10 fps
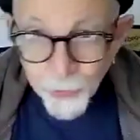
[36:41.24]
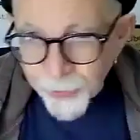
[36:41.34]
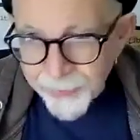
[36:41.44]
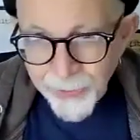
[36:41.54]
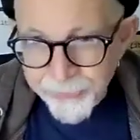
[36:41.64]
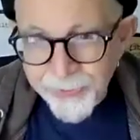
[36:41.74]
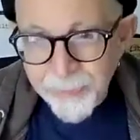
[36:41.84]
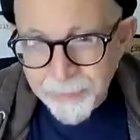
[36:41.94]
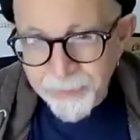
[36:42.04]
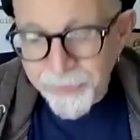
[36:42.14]
journalist
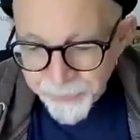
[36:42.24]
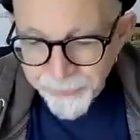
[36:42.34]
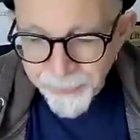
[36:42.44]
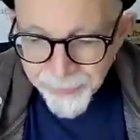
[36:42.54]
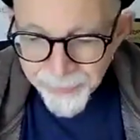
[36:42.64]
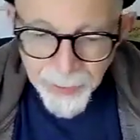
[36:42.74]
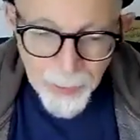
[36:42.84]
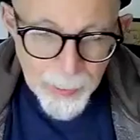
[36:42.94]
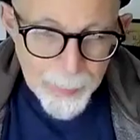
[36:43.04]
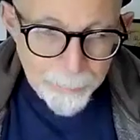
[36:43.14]
and a musician.
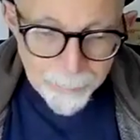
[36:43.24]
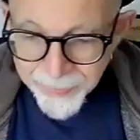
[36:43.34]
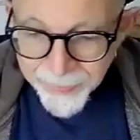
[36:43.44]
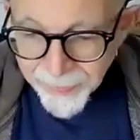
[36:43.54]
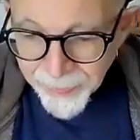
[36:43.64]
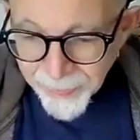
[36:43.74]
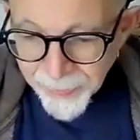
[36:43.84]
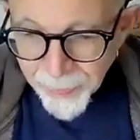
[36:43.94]
But